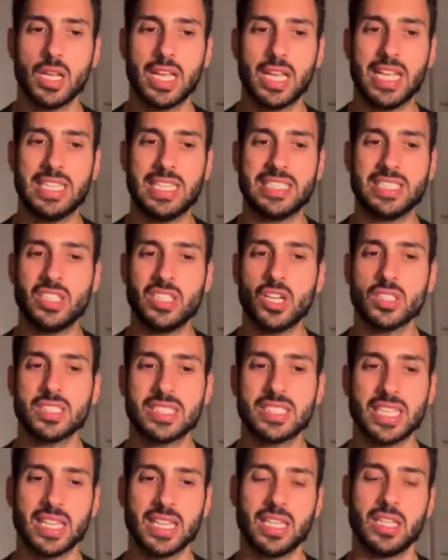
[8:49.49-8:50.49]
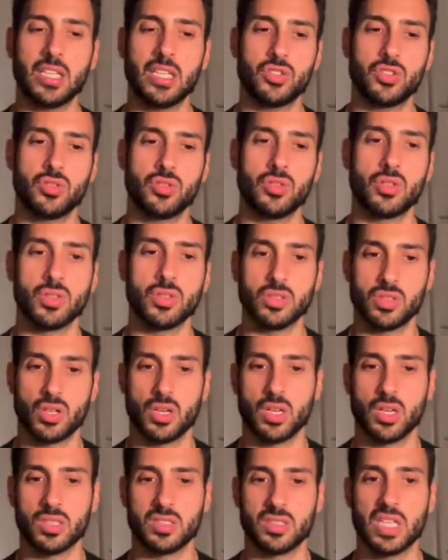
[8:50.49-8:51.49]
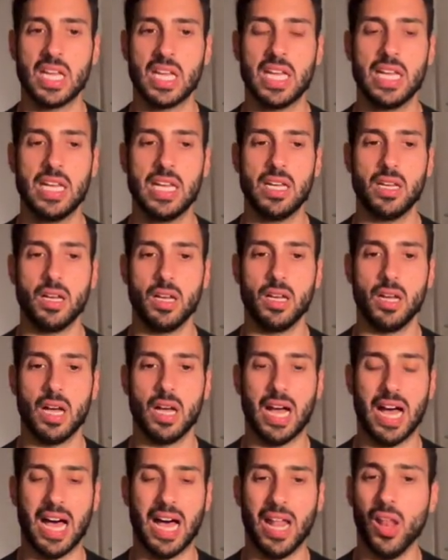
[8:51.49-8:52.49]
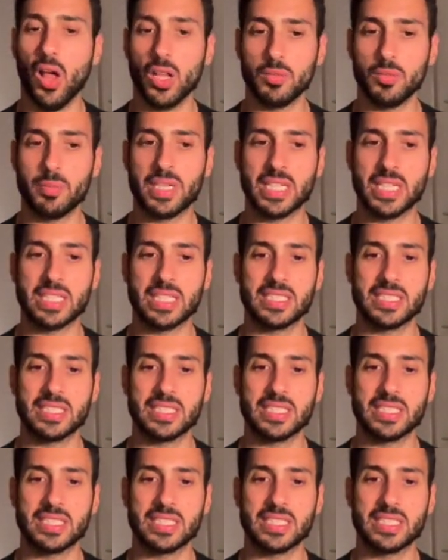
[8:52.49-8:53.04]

is not something that should concern us a lot, because